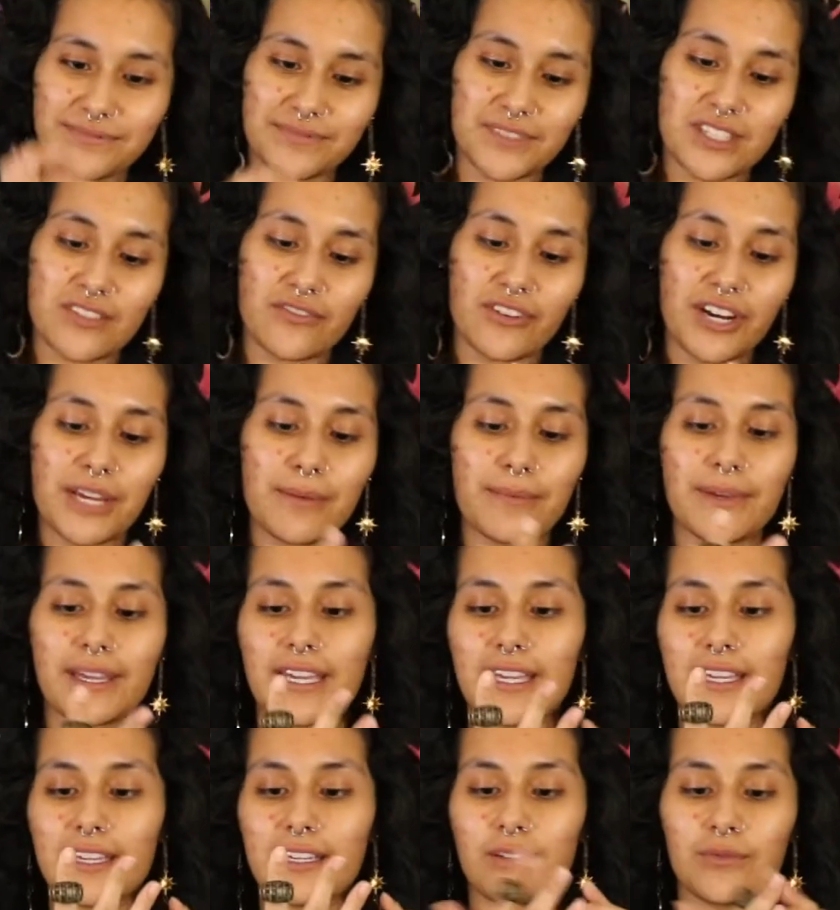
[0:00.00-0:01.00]
It's very
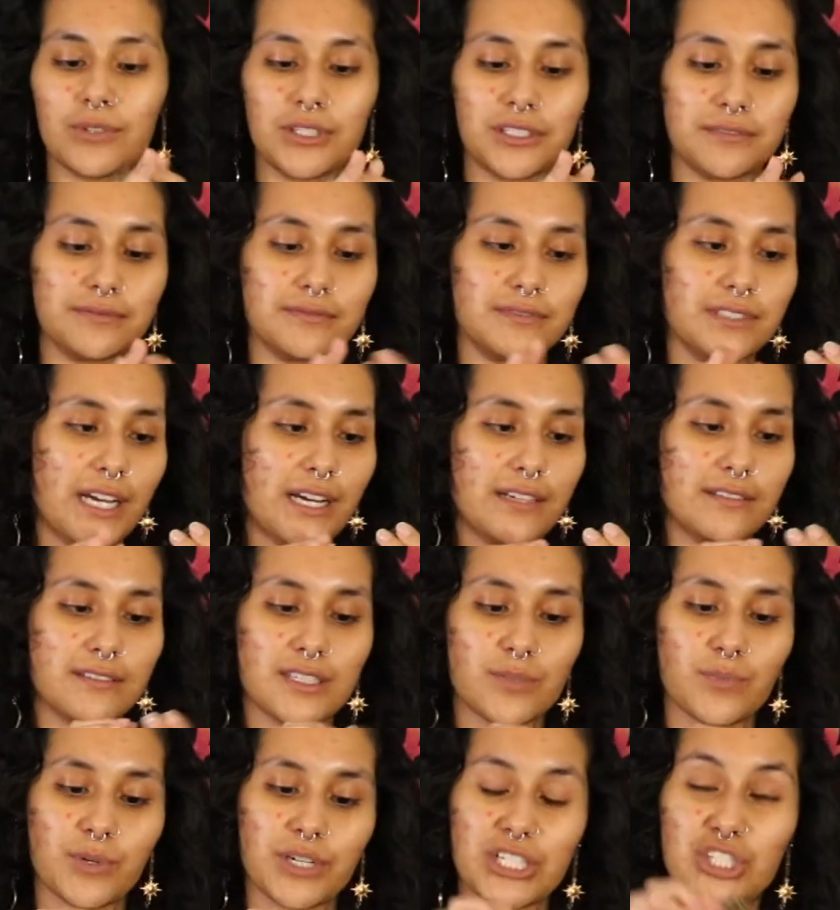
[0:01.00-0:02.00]
big. Well, yeah,
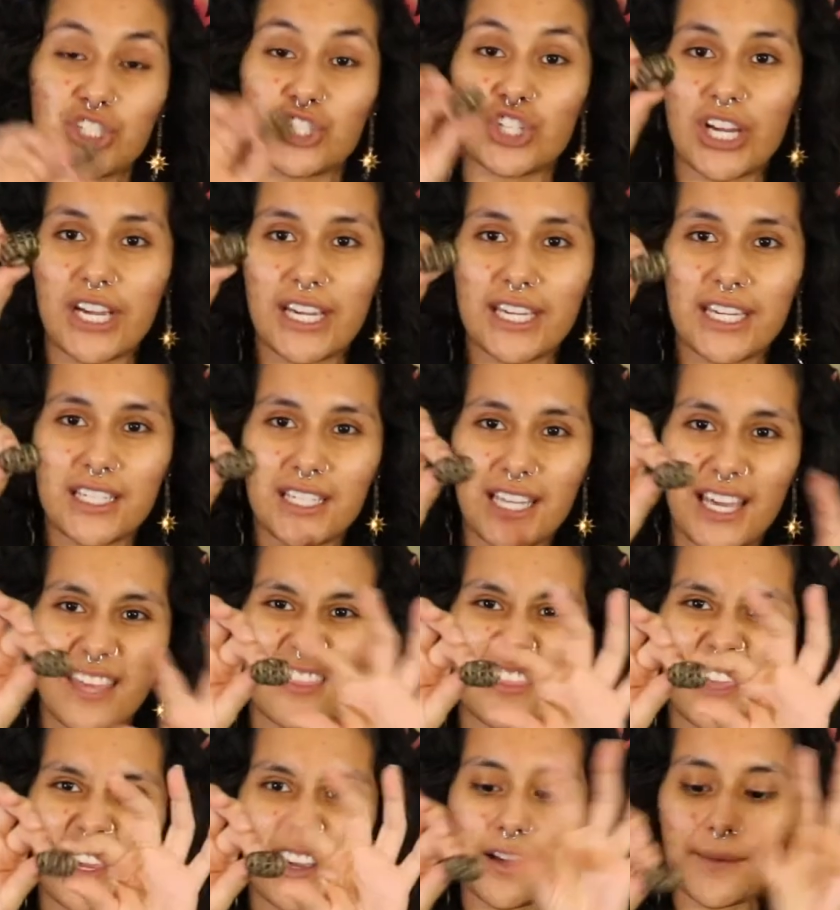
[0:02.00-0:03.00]
it's pretty giant, like
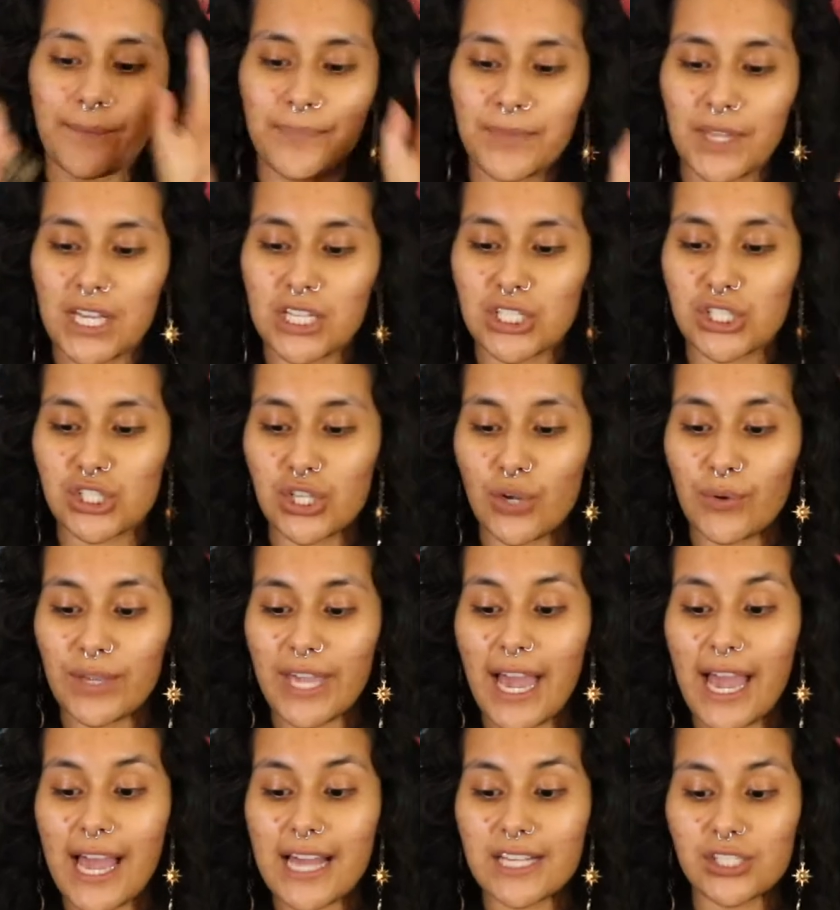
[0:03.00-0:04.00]
thick. So
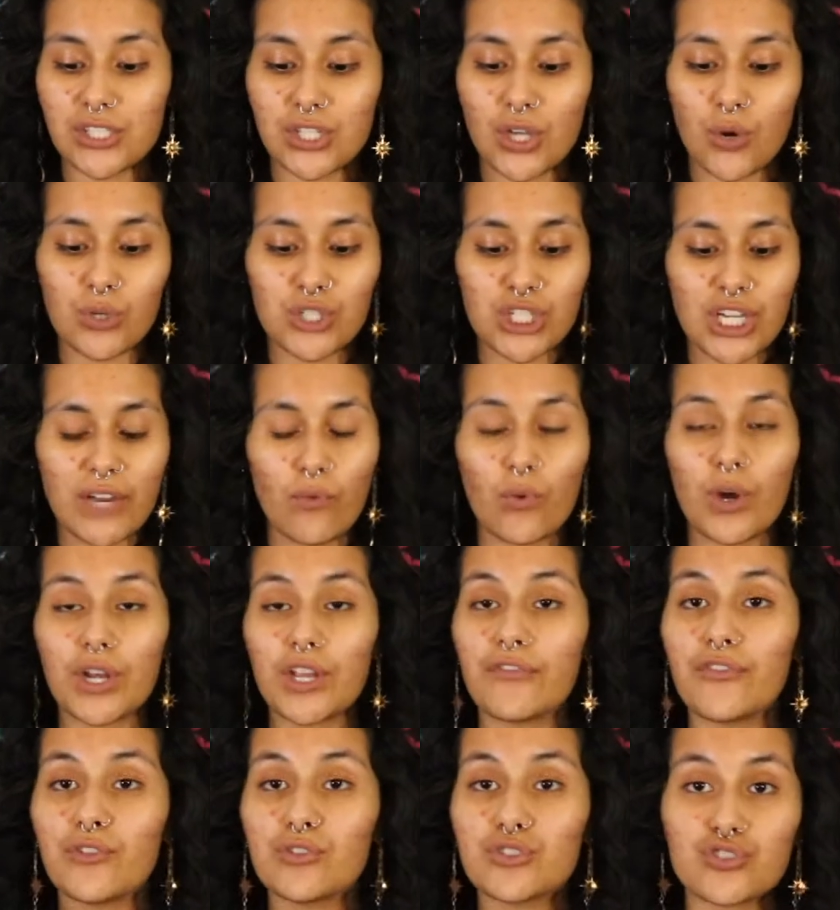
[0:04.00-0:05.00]
yeah, so whichever one
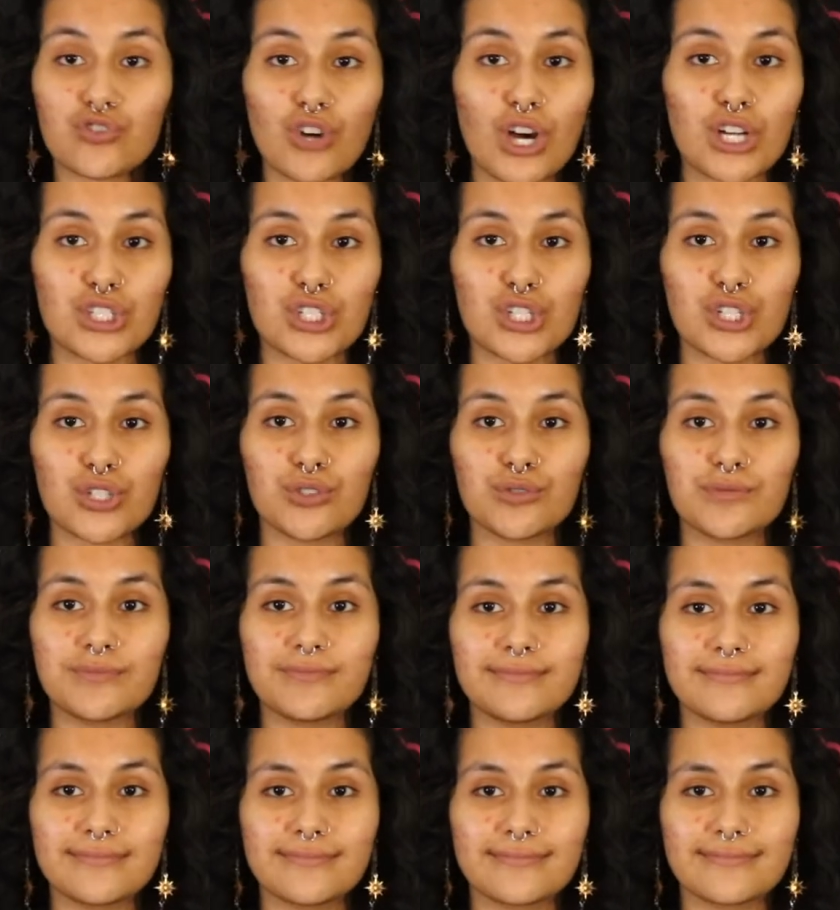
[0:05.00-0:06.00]
you feel drawn to,
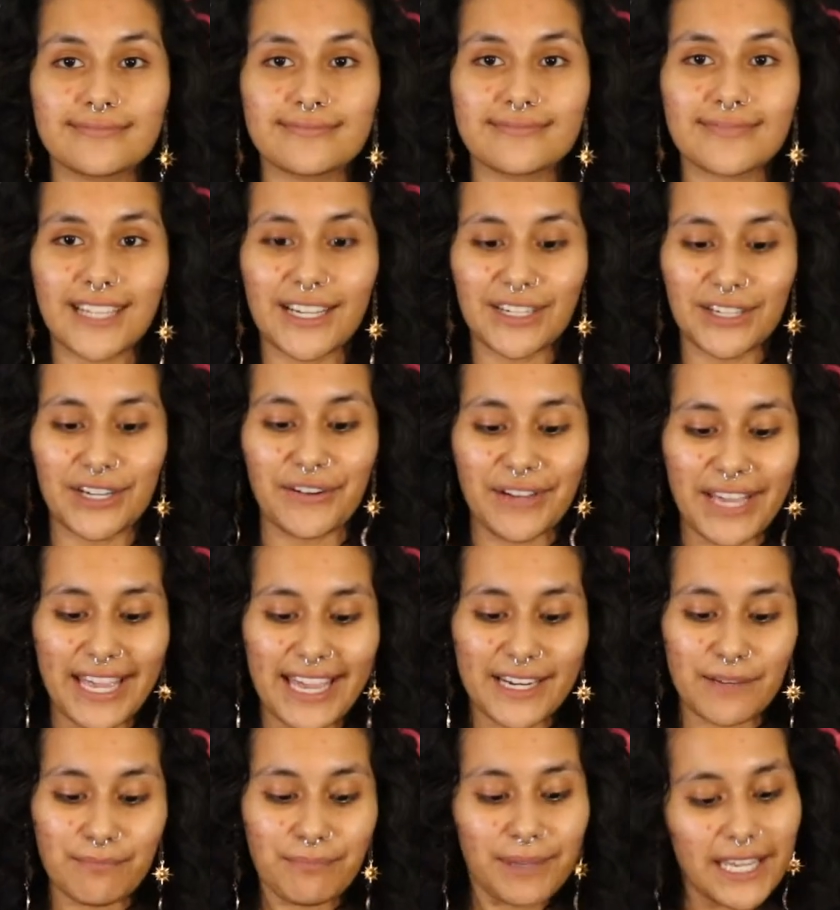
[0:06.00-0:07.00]
go
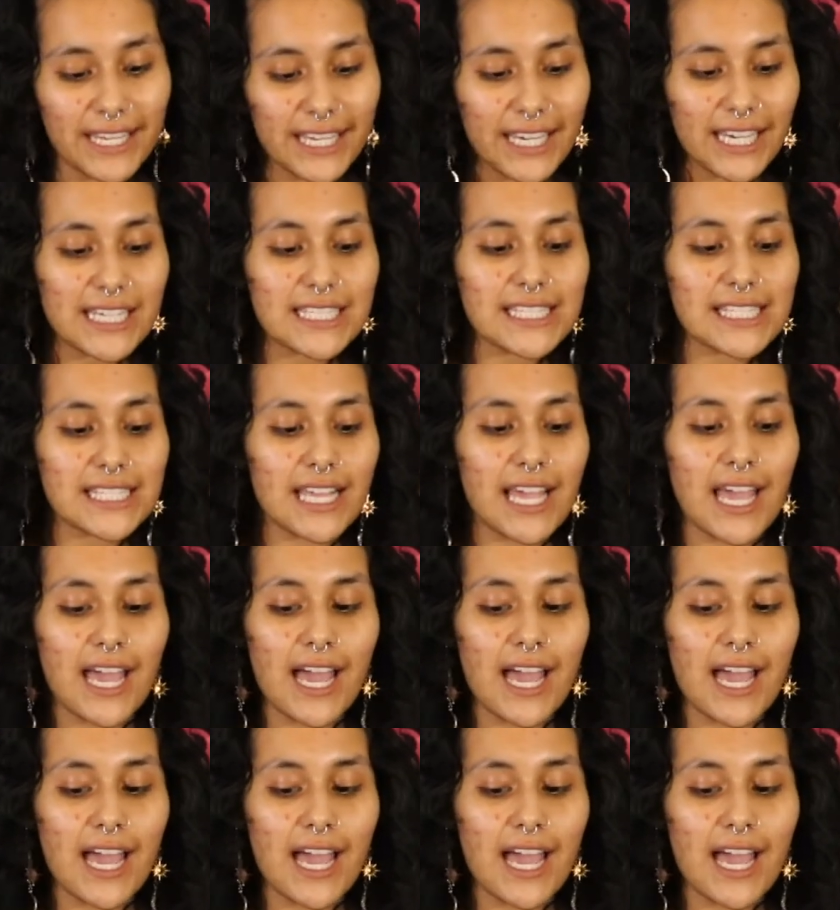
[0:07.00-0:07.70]
ahead and pick it.